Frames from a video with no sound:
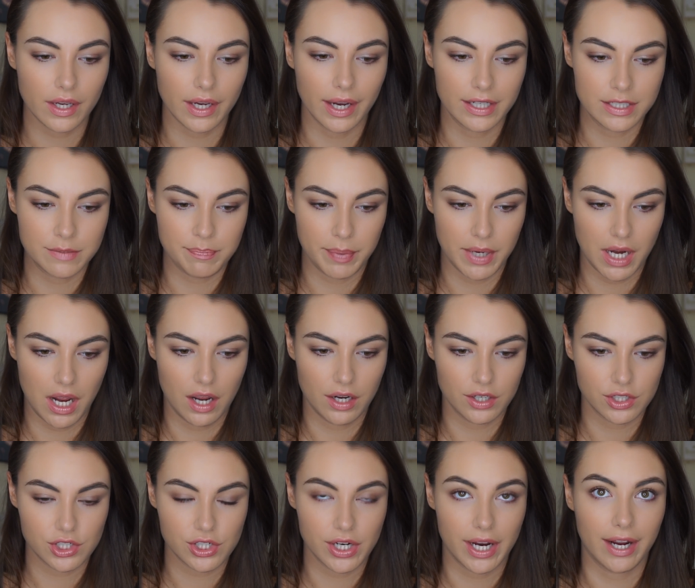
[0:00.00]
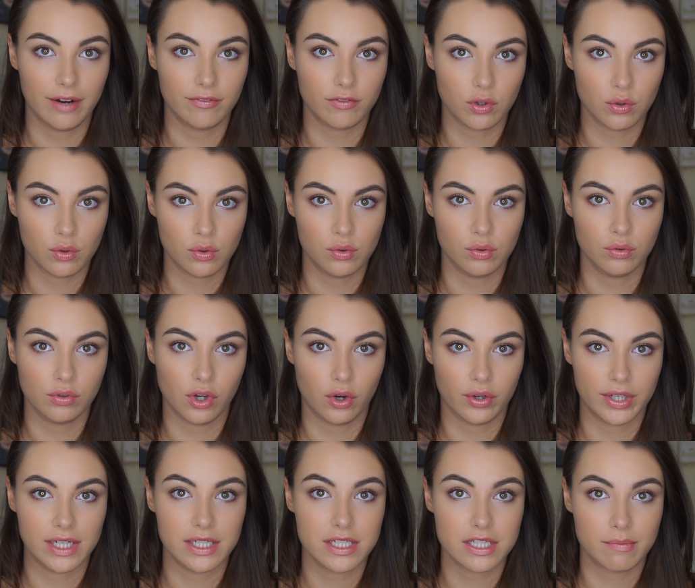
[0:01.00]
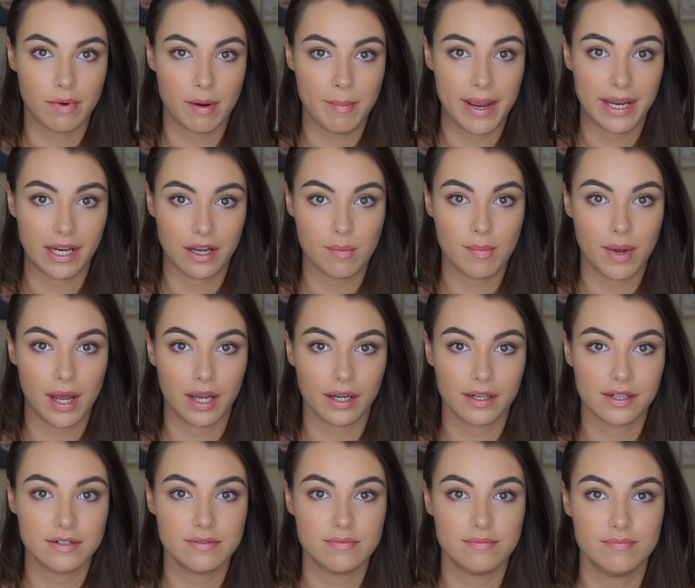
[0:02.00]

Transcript: and blush have all gone into my makeup bag.